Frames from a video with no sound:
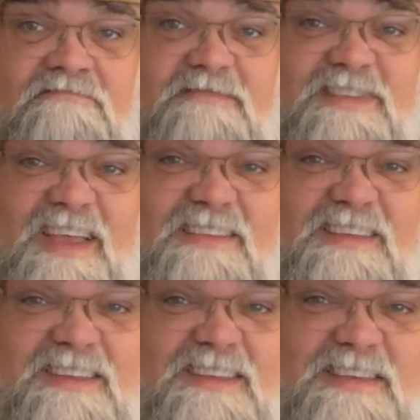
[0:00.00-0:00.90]
sounds
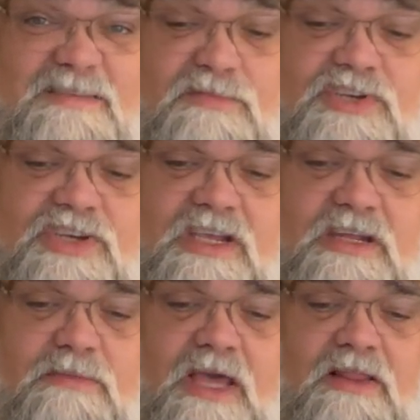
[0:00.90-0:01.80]
like a decent
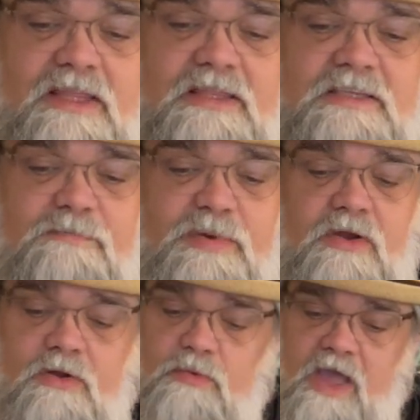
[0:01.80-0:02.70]
machine, man. Like the
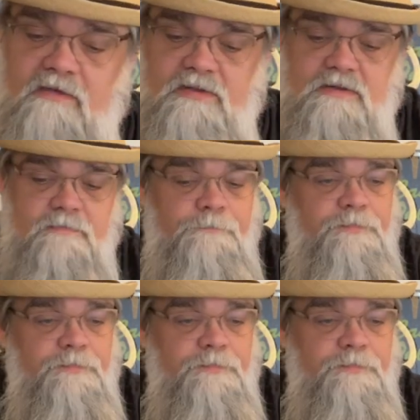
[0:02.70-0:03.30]
Superior Raven,